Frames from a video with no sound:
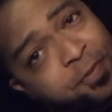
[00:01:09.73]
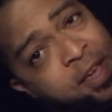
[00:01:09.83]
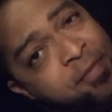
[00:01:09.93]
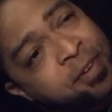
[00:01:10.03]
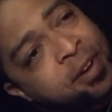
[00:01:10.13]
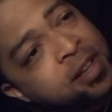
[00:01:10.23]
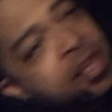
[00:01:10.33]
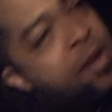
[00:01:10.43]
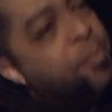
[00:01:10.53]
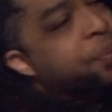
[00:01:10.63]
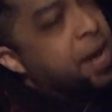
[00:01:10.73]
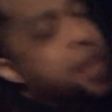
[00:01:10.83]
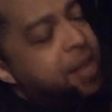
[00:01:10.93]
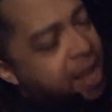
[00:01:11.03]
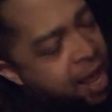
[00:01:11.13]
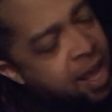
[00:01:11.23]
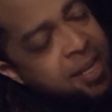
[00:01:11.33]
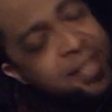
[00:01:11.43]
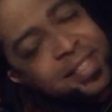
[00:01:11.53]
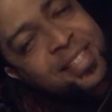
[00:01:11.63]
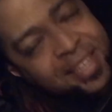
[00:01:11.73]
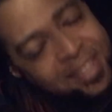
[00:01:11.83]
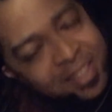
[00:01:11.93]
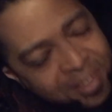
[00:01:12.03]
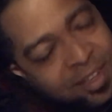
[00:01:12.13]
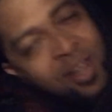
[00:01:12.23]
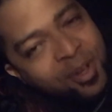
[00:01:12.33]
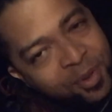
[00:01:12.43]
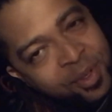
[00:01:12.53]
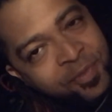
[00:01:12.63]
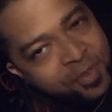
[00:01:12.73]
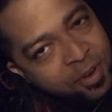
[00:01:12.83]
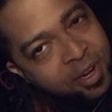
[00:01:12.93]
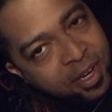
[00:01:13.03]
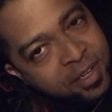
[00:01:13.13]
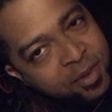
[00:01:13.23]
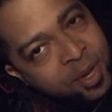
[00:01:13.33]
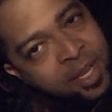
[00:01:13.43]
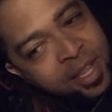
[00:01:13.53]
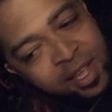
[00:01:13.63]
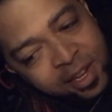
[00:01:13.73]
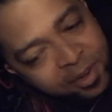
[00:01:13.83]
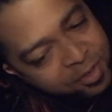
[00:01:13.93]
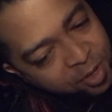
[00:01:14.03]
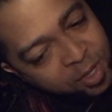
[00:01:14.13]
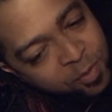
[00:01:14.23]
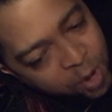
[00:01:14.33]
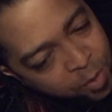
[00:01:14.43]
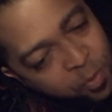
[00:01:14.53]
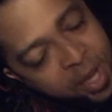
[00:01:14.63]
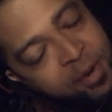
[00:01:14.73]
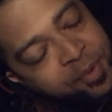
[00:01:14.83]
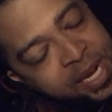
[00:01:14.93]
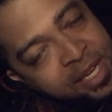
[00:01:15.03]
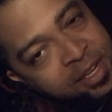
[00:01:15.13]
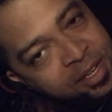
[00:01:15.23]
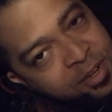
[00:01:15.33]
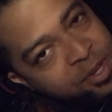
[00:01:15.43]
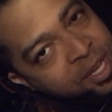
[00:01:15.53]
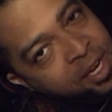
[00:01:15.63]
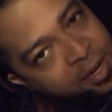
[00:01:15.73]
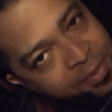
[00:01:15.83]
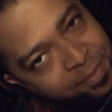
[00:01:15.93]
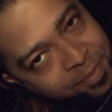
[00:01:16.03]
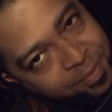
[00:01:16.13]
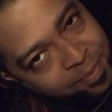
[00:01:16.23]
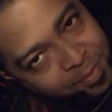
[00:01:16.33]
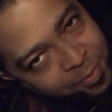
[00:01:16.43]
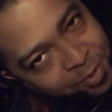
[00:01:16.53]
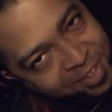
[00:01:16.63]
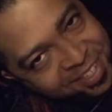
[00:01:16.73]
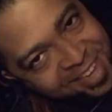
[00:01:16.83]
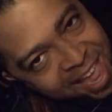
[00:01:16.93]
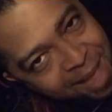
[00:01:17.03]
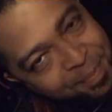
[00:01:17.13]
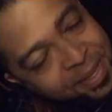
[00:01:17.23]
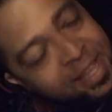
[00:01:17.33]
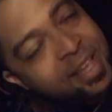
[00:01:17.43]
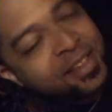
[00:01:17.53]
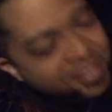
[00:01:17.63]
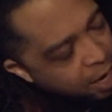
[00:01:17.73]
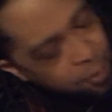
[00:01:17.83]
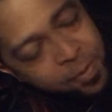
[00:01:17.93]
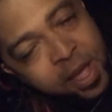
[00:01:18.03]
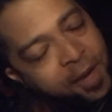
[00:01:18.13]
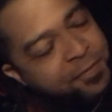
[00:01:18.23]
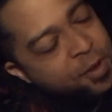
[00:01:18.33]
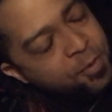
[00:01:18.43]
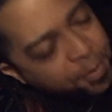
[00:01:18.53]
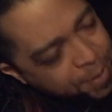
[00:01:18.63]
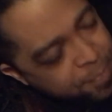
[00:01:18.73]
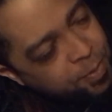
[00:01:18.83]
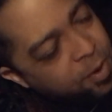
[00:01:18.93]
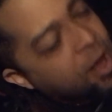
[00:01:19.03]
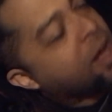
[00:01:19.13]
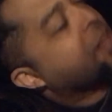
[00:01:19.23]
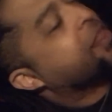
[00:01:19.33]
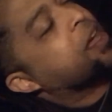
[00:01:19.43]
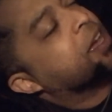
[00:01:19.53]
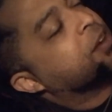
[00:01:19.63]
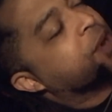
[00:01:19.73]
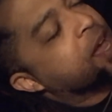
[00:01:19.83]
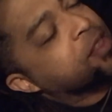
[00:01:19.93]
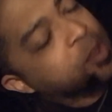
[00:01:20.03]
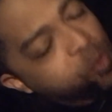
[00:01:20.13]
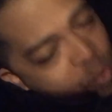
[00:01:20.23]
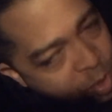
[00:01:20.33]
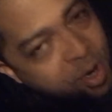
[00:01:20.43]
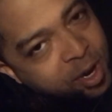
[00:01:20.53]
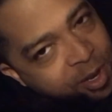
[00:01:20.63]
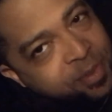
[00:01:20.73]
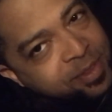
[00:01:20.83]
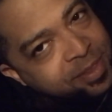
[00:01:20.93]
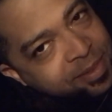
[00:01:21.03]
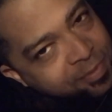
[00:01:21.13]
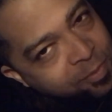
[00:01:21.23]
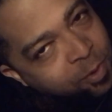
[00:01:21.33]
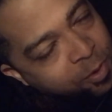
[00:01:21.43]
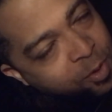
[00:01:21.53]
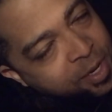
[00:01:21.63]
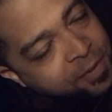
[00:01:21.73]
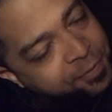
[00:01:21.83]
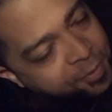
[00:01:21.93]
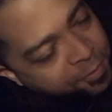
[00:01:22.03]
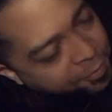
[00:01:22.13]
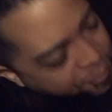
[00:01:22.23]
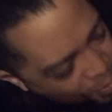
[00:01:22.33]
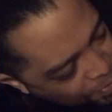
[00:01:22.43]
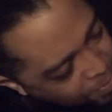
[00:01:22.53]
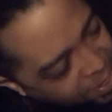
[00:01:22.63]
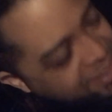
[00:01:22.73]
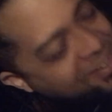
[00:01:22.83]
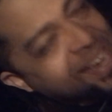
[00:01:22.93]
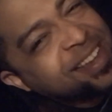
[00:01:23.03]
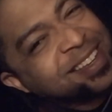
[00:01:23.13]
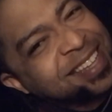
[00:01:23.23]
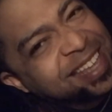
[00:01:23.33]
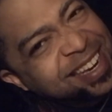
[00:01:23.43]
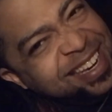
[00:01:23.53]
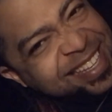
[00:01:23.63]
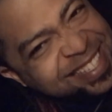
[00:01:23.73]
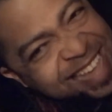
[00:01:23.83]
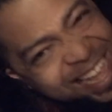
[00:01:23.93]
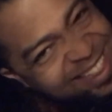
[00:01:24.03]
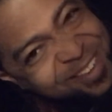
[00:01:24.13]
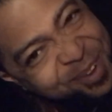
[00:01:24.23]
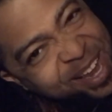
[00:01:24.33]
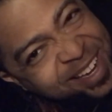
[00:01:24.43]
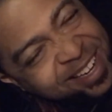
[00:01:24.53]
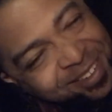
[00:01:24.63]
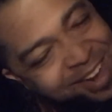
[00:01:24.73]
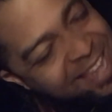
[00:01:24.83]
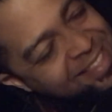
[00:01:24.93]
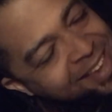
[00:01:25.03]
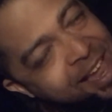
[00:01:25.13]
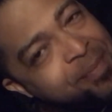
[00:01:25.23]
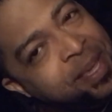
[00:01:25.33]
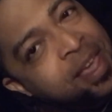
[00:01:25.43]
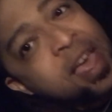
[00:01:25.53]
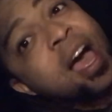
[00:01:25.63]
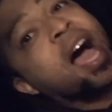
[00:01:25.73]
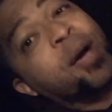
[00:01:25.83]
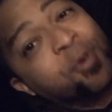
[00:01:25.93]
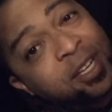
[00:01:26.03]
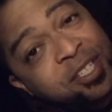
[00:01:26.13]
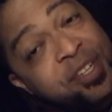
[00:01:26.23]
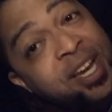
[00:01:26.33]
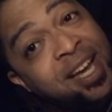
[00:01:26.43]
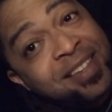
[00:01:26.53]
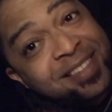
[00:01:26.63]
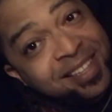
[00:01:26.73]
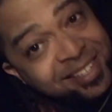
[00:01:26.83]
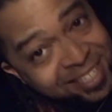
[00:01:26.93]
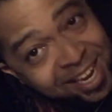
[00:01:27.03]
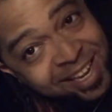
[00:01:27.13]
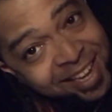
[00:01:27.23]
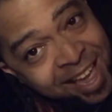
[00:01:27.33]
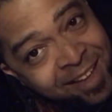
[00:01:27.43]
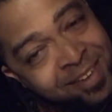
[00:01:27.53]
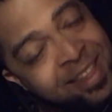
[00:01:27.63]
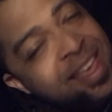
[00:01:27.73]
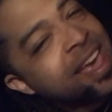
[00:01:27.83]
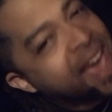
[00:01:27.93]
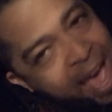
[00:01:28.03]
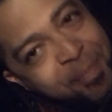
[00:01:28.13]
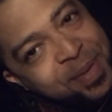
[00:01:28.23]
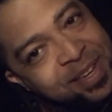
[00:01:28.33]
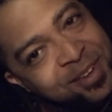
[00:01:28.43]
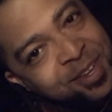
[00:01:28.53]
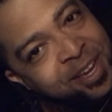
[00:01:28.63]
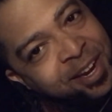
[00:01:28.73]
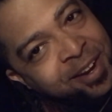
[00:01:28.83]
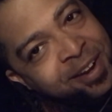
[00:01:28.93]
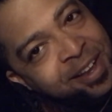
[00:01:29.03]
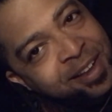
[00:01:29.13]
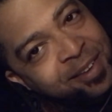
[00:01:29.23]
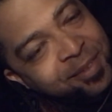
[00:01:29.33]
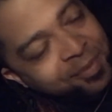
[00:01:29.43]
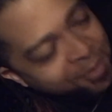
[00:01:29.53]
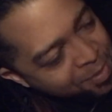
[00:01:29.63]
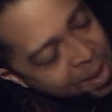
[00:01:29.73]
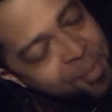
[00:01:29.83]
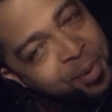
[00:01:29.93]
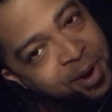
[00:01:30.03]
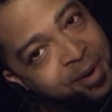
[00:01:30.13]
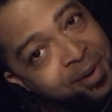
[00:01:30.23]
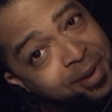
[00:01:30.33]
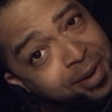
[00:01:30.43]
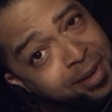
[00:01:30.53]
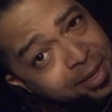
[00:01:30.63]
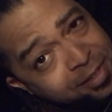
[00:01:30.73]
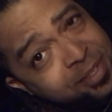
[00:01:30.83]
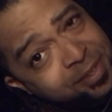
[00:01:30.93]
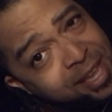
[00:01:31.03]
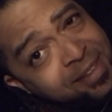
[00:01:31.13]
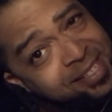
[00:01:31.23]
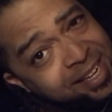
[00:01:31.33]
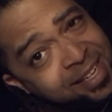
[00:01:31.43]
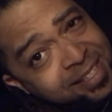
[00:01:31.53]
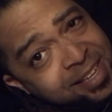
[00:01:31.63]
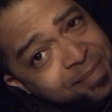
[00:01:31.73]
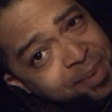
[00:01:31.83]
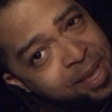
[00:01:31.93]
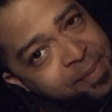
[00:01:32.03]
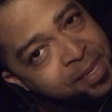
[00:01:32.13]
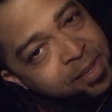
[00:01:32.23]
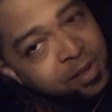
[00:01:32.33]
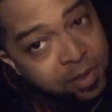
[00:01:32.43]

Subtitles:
favorite. But honestly, you know, if you're going to do it, there's only one way to ring in the new year, with a snap. So, a few of the people online around the world were one of the few people out there that could get it exactly right in the right timing. I want you guys to check it out. Happy New Year. Remember, it's 2019, baby.